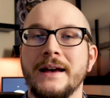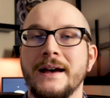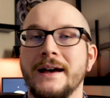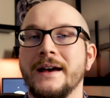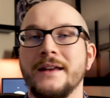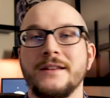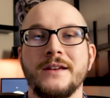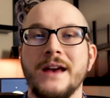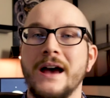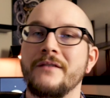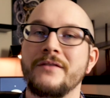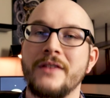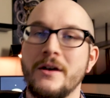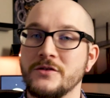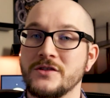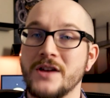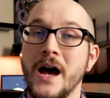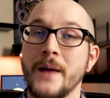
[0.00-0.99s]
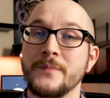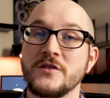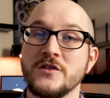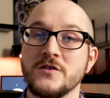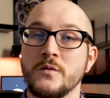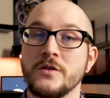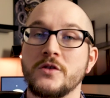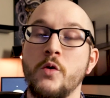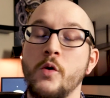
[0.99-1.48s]
and you have those
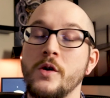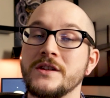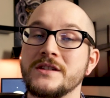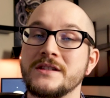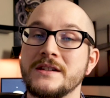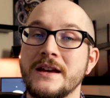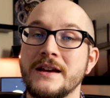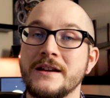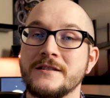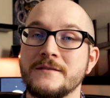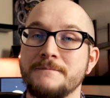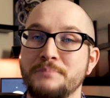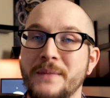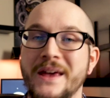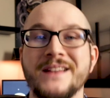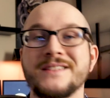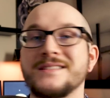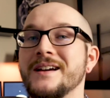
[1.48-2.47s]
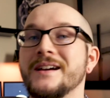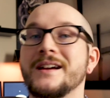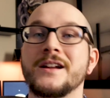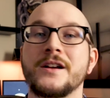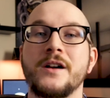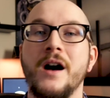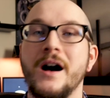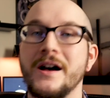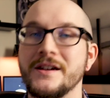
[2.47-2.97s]
options with corn snakes, and it's not
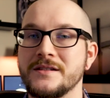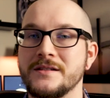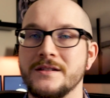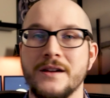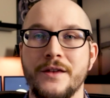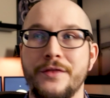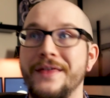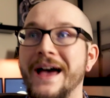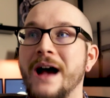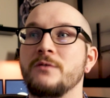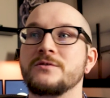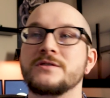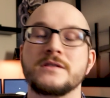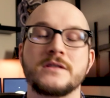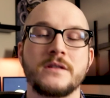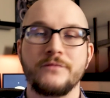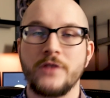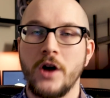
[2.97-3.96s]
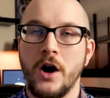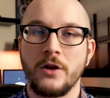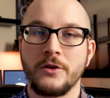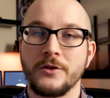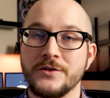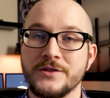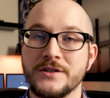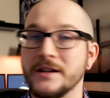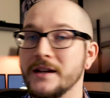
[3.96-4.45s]
going to cost you thousands of
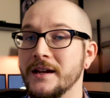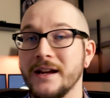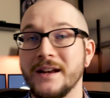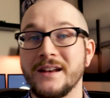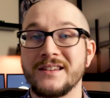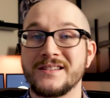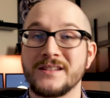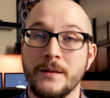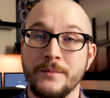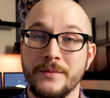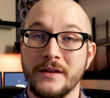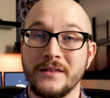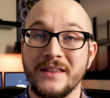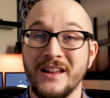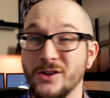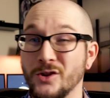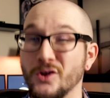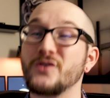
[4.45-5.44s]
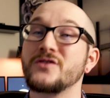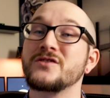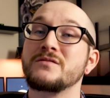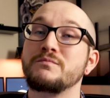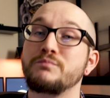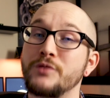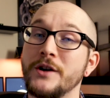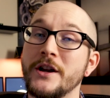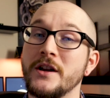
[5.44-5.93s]
dollars to get into something that
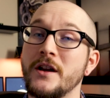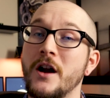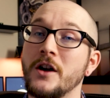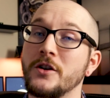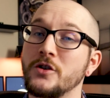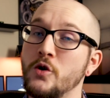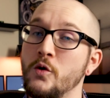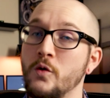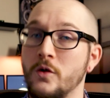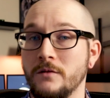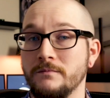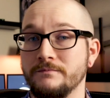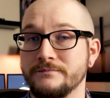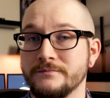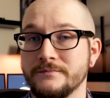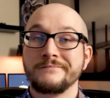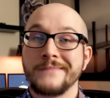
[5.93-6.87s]
looks pretty darn cool.